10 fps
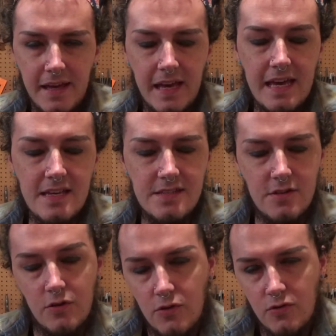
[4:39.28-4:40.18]
Hey,
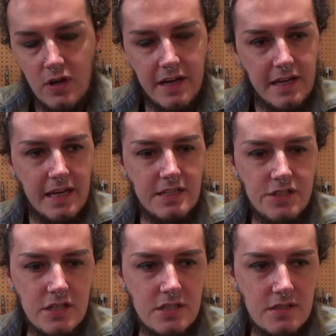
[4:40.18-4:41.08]
so I
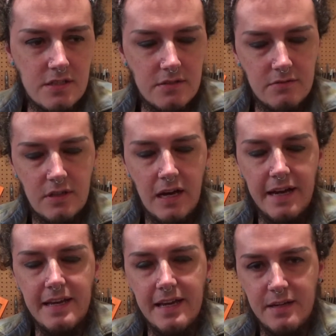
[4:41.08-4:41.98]

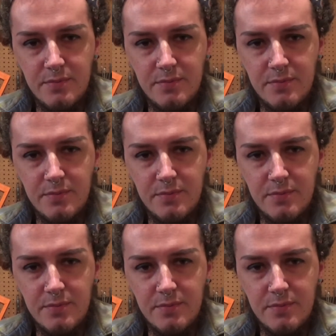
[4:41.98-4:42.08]
had